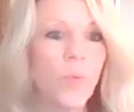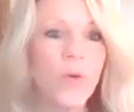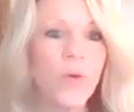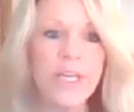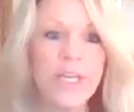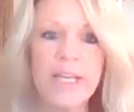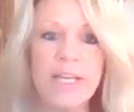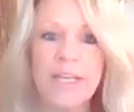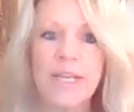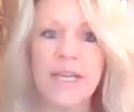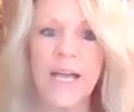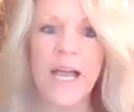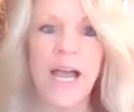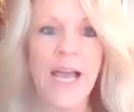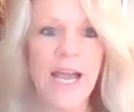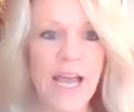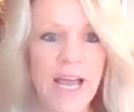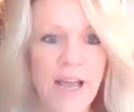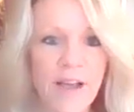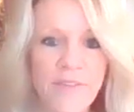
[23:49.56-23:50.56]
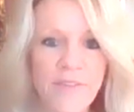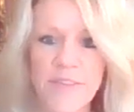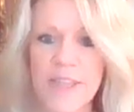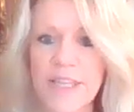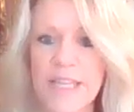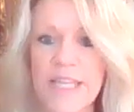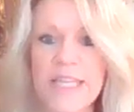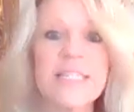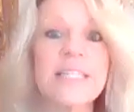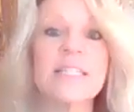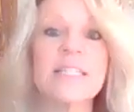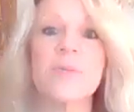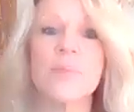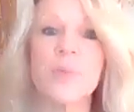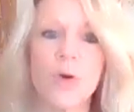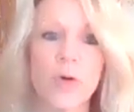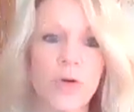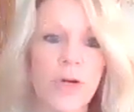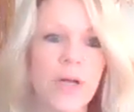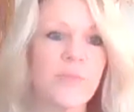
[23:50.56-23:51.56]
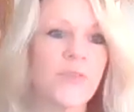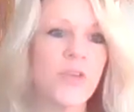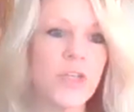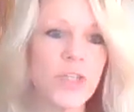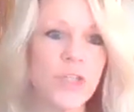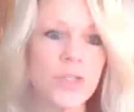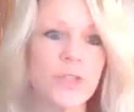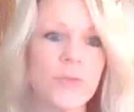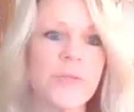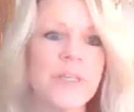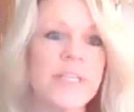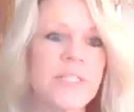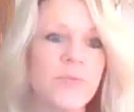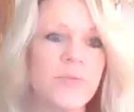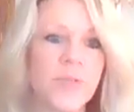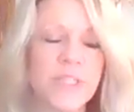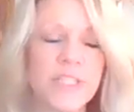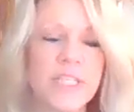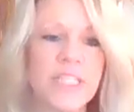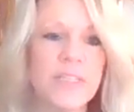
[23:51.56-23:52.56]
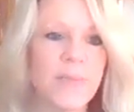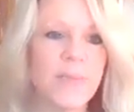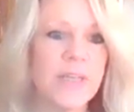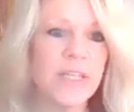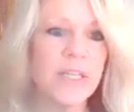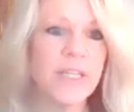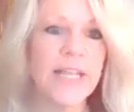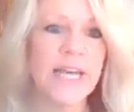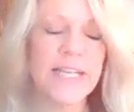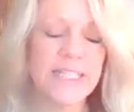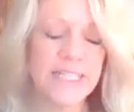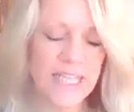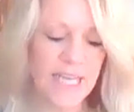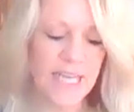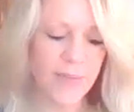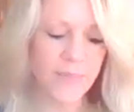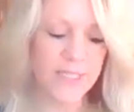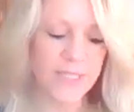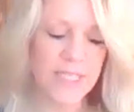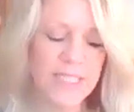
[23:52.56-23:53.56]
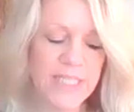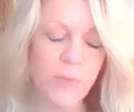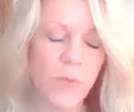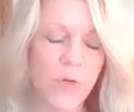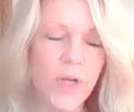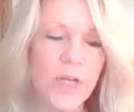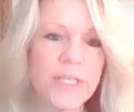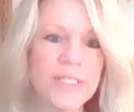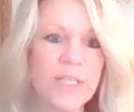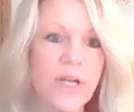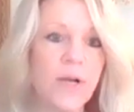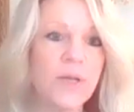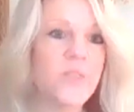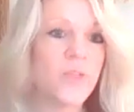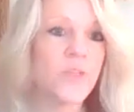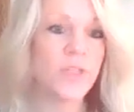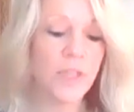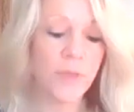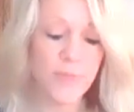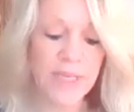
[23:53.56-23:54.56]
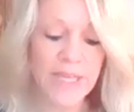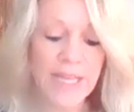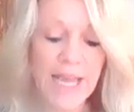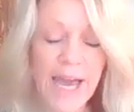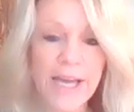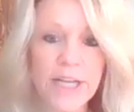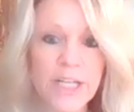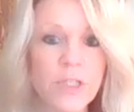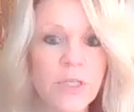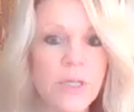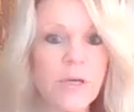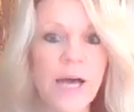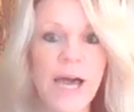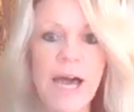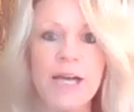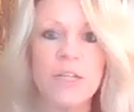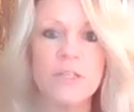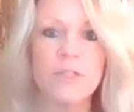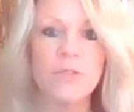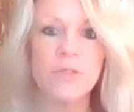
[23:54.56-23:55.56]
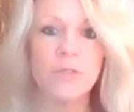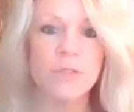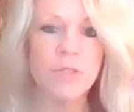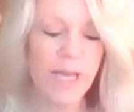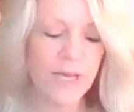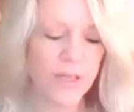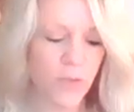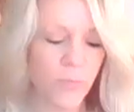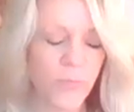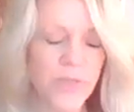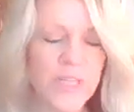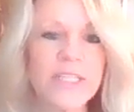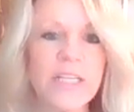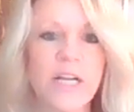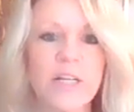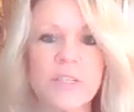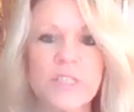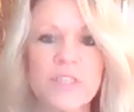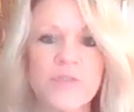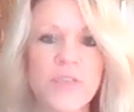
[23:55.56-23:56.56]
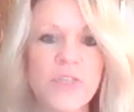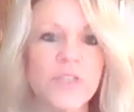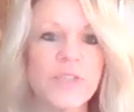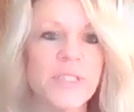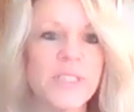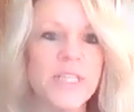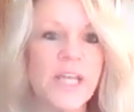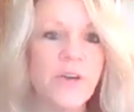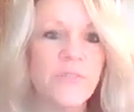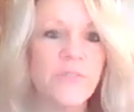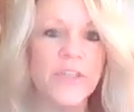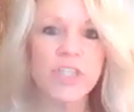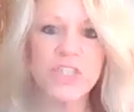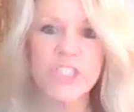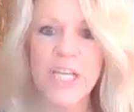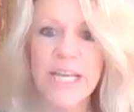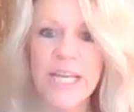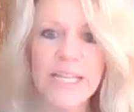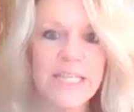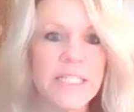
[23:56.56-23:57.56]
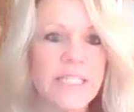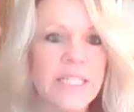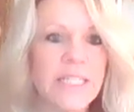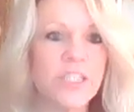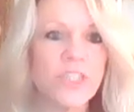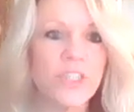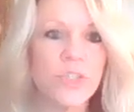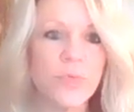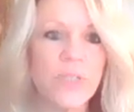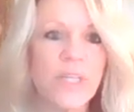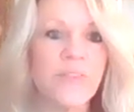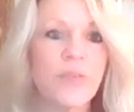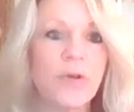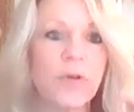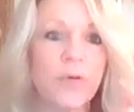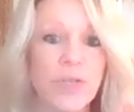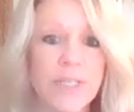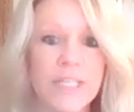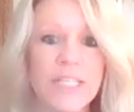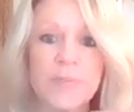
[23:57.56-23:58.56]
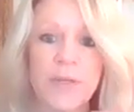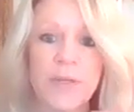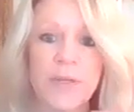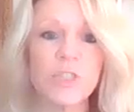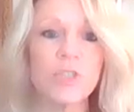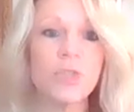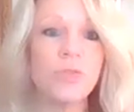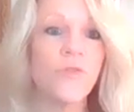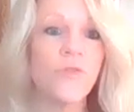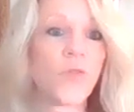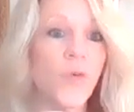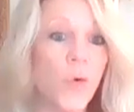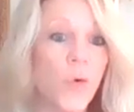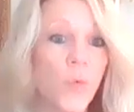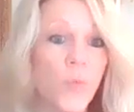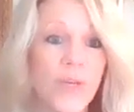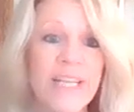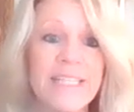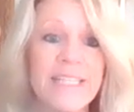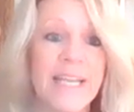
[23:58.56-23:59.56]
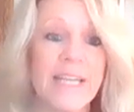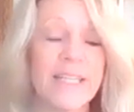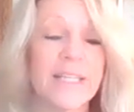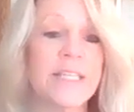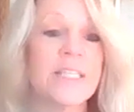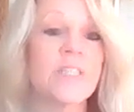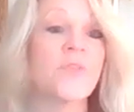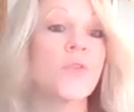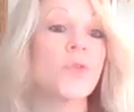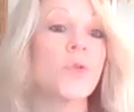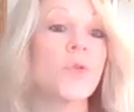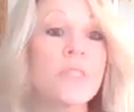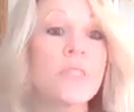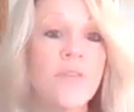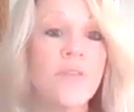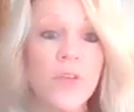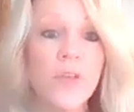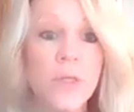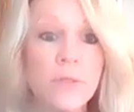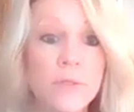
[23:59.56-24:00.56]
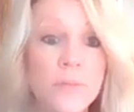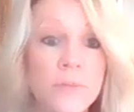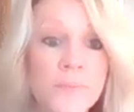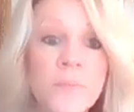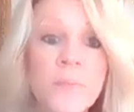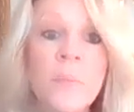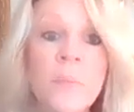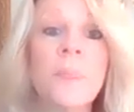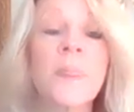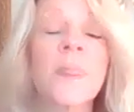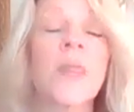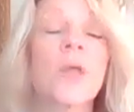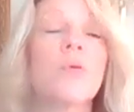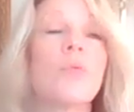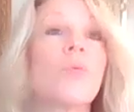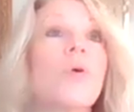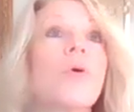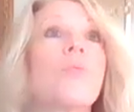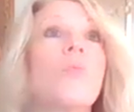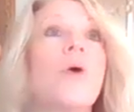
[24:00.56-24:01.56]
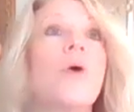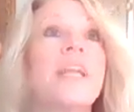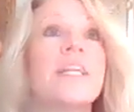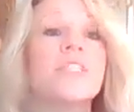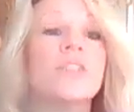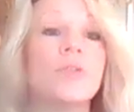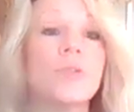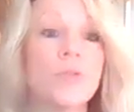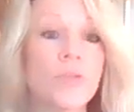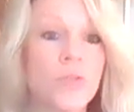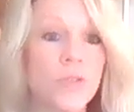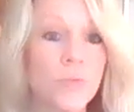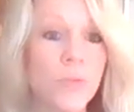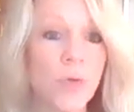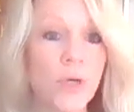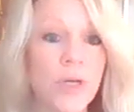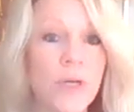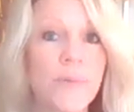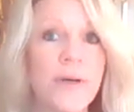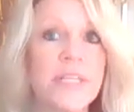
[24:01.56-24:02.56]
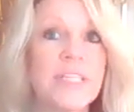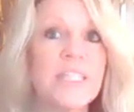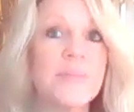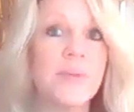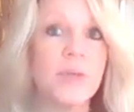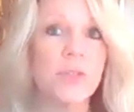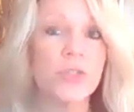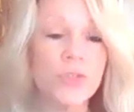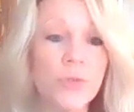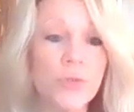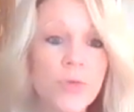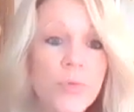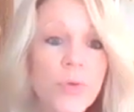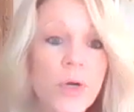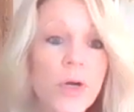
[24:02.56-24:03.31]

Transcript: this is the program for you, because we're going to spend a lot of time on this. And it's also going to be how to learn how to read cards for yourself and check in intuitively. We're going to spend 2 full weeks on this. For those of you who are wanting to learn more about spiritual